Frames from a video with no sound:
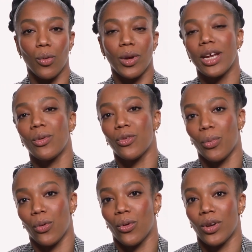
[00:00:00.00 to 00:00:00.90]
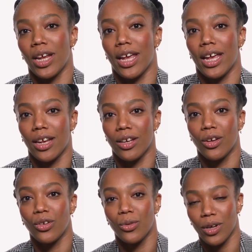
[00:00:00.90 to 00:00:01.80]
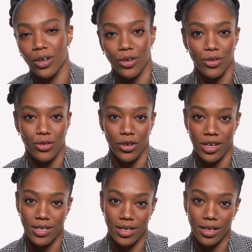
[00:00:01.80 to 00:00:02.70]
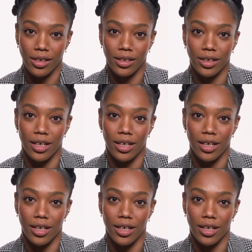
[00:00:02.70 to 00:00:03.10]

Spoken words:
Whitney was born in Newark, New Jersey.